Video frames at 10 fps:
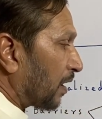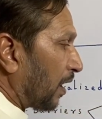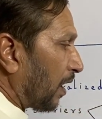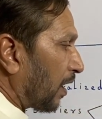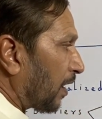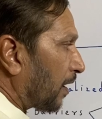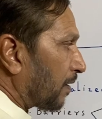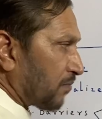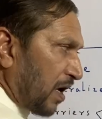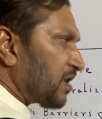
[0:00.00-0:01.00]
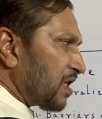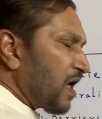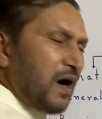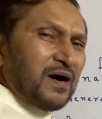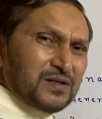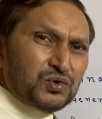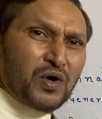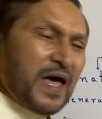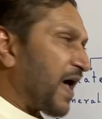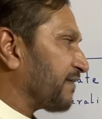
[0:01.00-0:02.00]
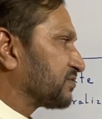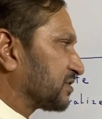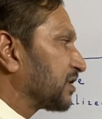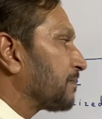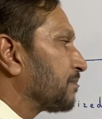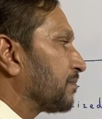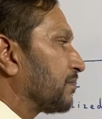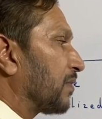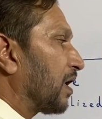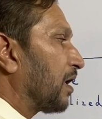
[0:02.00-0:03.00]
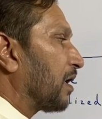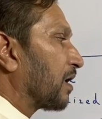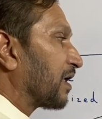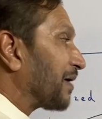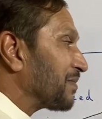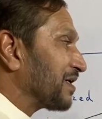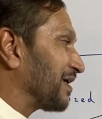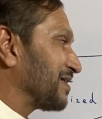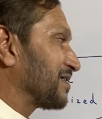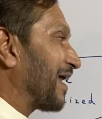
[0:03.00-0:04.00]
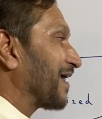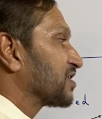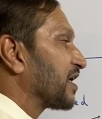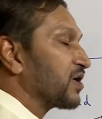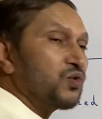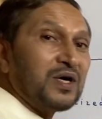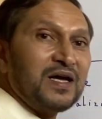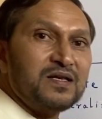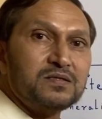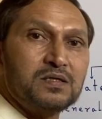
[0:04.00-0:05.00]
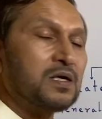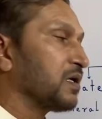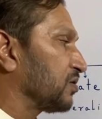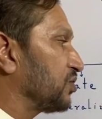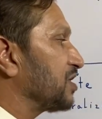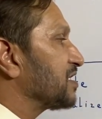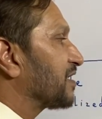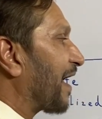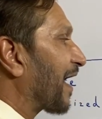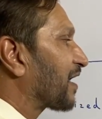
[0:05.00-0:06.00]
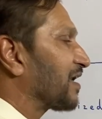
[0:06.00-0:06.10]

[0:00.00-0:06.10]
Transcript: and they also have some chemicals like cytokines. These act